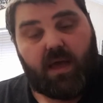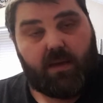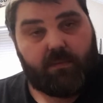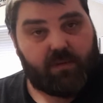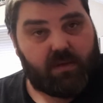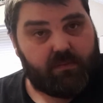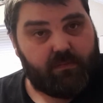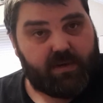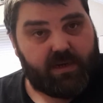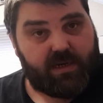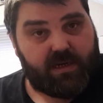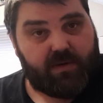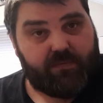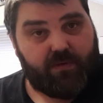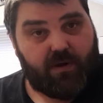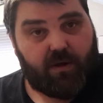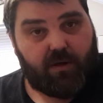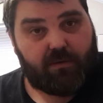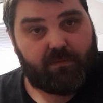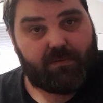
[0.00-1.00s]
I'm completely
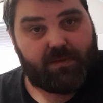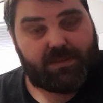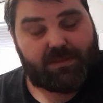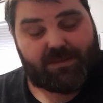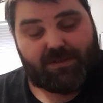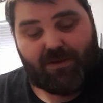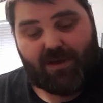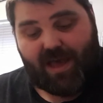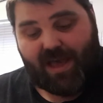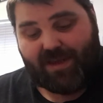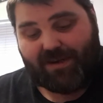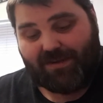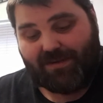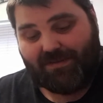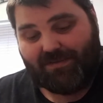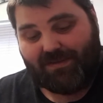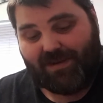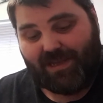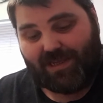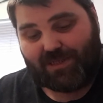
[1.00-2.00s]
wrong. It's not Anna
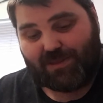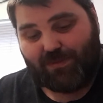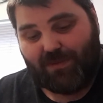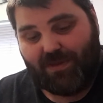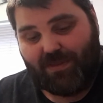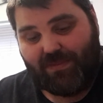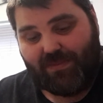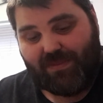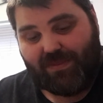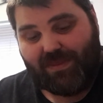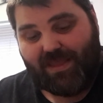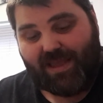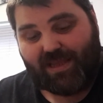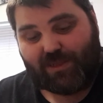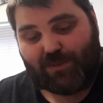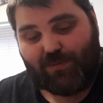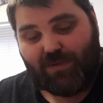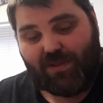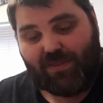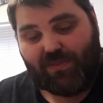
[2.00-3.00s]
next month.
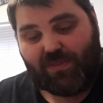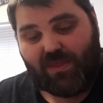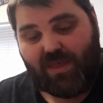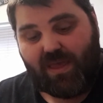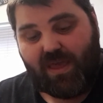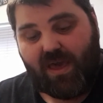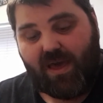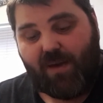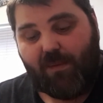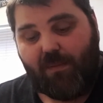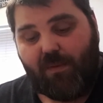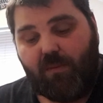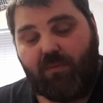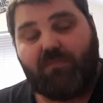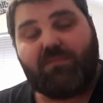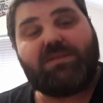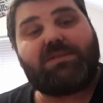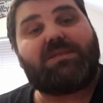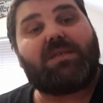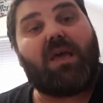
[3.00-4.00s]
Next month,
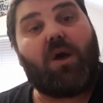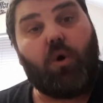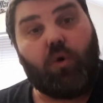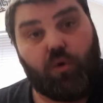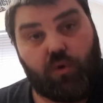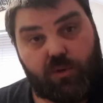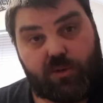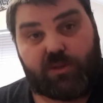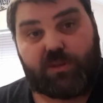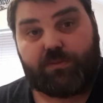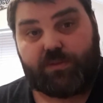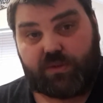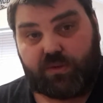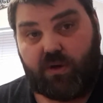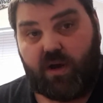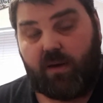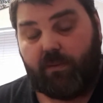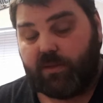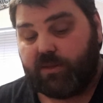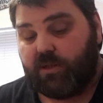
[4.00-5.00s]
all
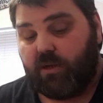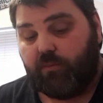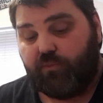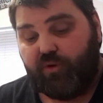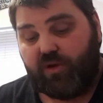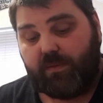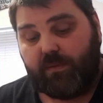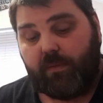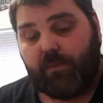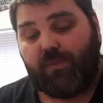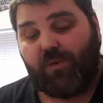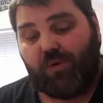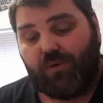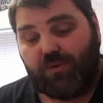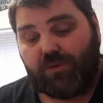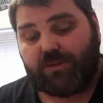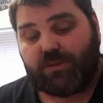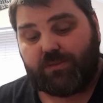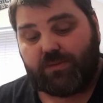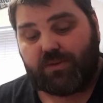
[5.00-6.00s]
subscribers, not premium,
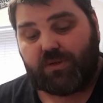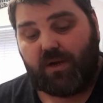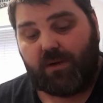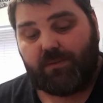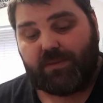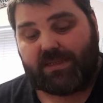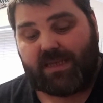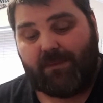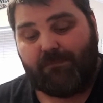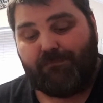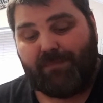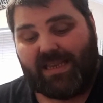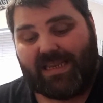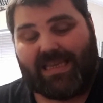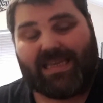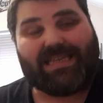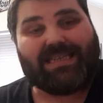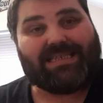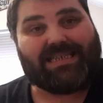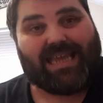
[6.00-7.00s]
all subscribers get
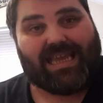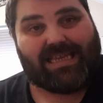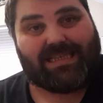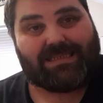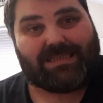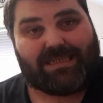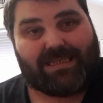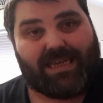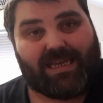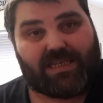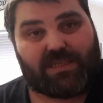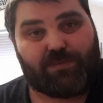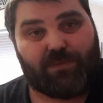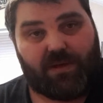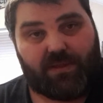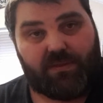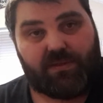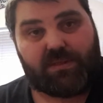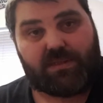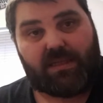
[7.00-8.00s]
Minnie and Daisy next
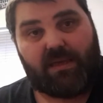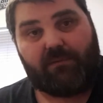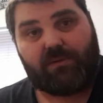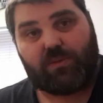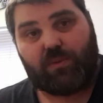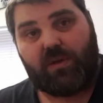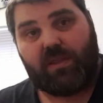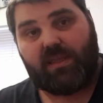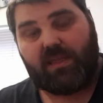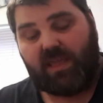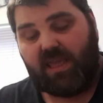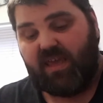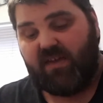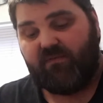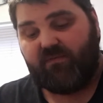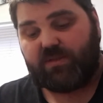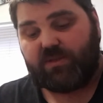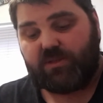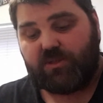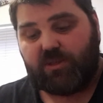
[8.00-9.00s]
month. So that was one of the
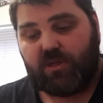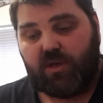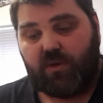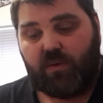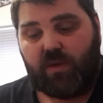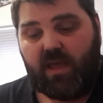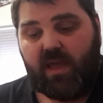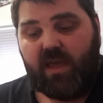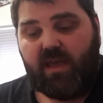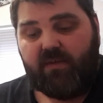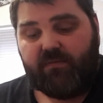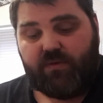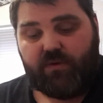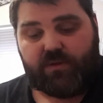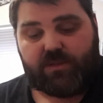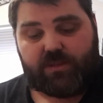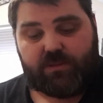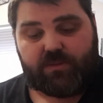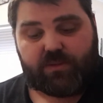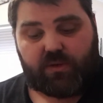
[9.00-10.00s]
gifts. So if you're
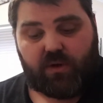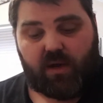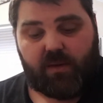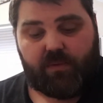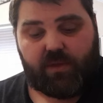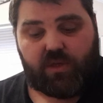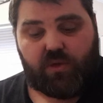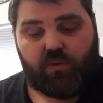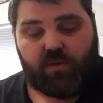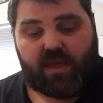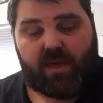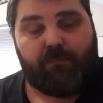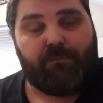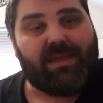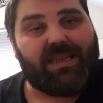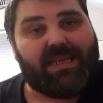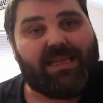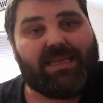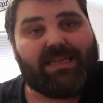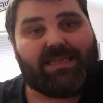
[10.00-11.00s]
a subscriber, you'll get
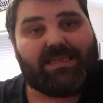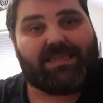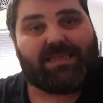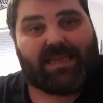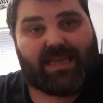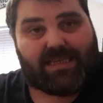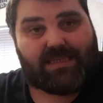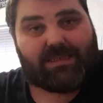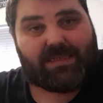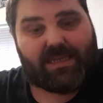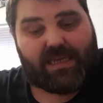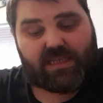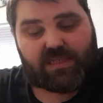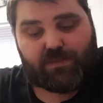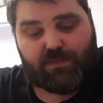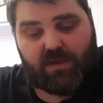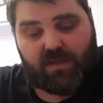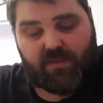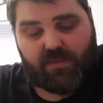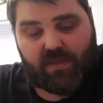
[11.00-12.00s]
Minnie, Daisy
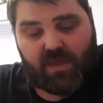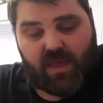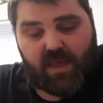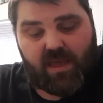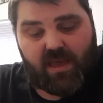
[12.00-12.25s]
next month,